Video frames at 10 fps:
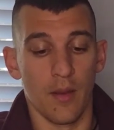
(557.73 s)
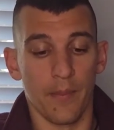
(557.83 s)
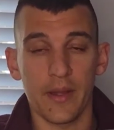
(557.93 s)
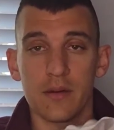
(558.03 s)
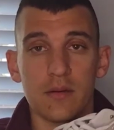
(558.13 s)

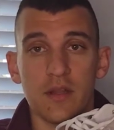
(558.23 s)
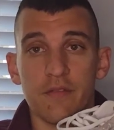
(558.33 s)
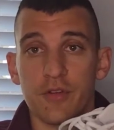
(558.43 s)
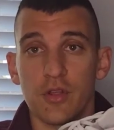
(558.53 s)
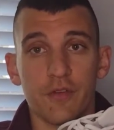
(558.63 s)
But
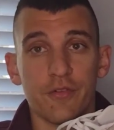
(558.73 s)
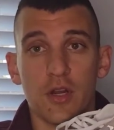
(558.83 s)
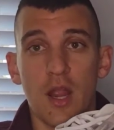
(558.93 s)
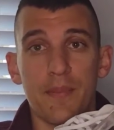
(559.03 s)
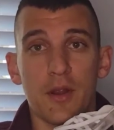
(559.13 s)
if you're looking for a
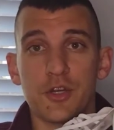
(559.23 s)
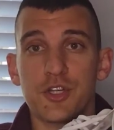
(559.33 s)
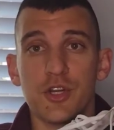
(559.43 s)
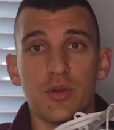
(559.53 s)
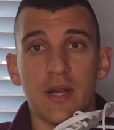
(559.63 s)
great pair of
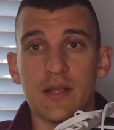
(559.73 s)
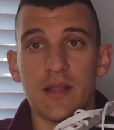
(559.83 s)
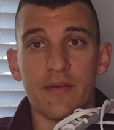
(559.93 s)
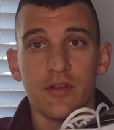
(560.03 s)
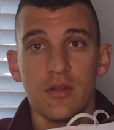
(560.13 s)
shoe at any
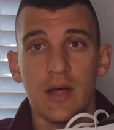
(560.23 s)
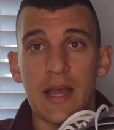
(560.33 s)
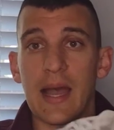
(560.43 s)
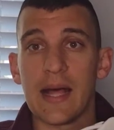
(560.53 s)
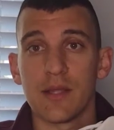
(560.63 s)
level,
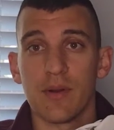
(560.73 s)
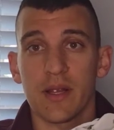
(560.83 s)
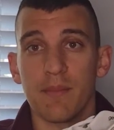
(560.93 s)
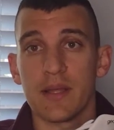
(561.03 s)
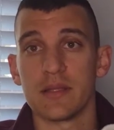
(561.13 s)
I highly
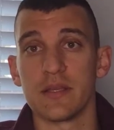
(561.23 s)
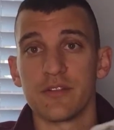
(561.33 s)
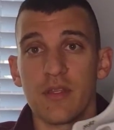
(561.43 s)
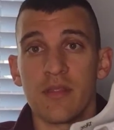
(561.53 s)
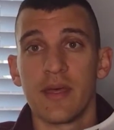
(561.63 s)
recommend
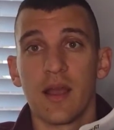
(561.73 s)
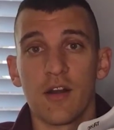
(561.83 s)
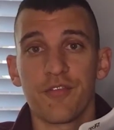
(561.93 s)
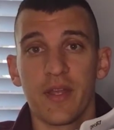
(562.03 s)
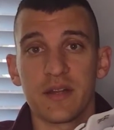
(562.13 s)
these. They
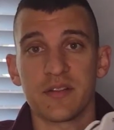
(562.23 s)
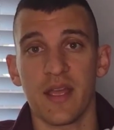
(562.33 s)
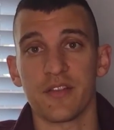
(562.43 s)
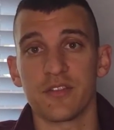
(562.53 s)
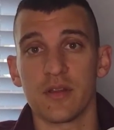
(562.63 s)
are
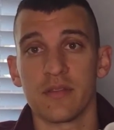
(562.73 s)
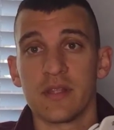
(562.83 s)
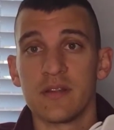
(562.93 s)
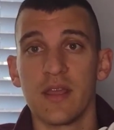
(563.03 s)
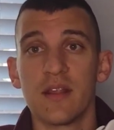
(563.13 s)
fantastic.
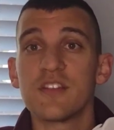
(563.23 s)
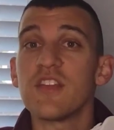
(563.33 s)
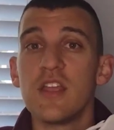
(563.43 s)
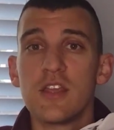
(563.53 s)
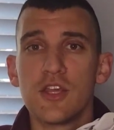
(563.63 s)
The Adidas
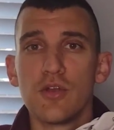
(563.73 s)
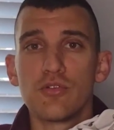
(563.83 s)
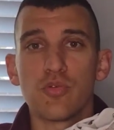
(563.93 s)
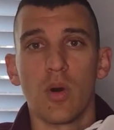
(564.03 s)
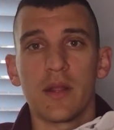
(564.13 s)

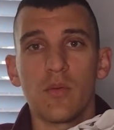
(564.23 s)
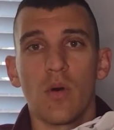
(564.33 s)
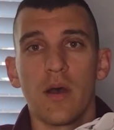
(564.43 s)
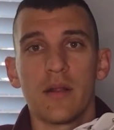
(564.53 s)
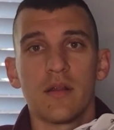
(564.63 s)
EQ
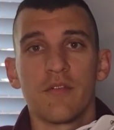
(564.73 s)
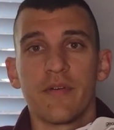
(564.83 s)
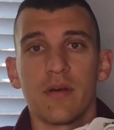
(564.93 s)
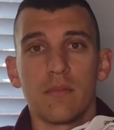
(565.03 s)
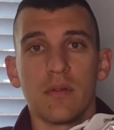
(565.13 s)
21,
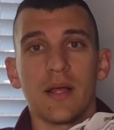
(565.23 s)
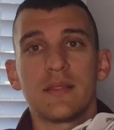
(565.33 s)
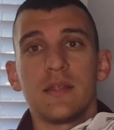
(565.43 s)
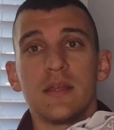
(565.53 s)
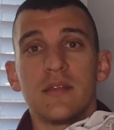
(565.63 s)
available
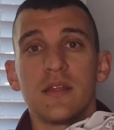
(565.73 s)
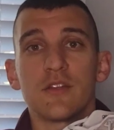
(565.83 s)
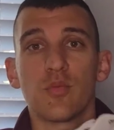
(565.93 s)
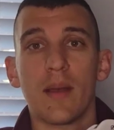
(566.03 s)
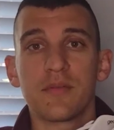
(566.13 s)
at the
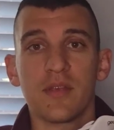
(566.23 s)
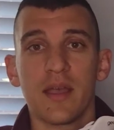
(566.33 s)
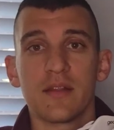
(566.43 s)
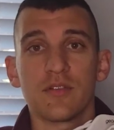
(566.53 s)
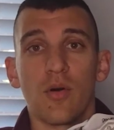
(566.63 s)
Adidas
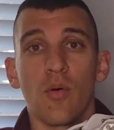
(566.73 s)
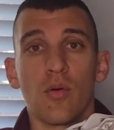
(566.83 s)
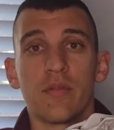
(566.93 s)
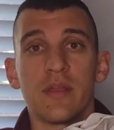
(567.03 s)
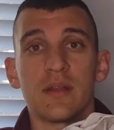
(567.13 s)
website
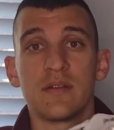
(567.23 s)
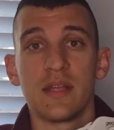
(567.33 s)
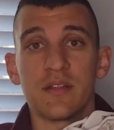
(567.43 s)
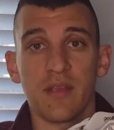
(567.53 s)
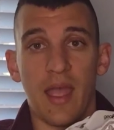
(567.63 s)
or the
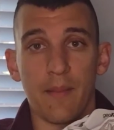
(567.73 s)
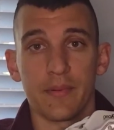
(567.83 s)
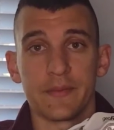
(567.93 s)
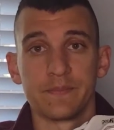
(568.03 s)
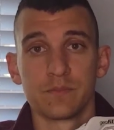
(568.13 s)
Adidas app.
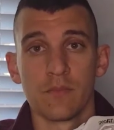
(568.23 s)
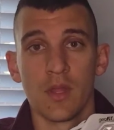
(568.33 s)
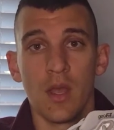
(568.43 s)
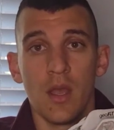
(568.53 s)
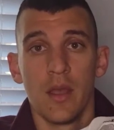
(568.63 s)

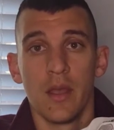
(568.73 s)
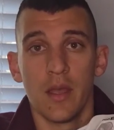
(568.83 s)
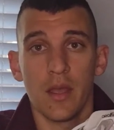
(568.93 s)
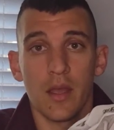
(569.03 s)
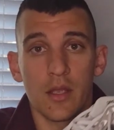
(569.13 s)

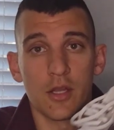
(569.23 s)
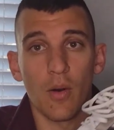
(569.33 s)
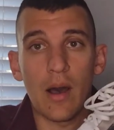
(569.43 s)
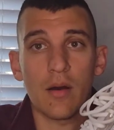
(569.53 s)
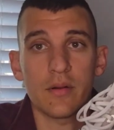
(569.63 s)

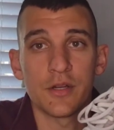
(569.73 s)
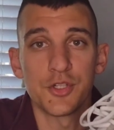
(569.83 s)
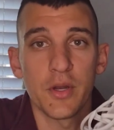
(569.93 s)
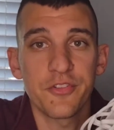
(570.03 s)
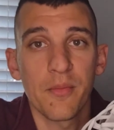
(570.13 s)
Go out,
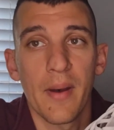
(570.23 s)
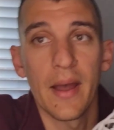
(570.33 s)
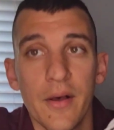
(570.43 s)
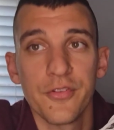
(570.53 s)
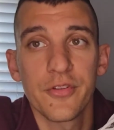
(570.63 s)
enjoy some
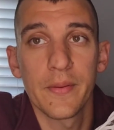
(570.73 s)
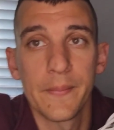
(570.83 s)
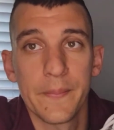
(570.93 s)
miles.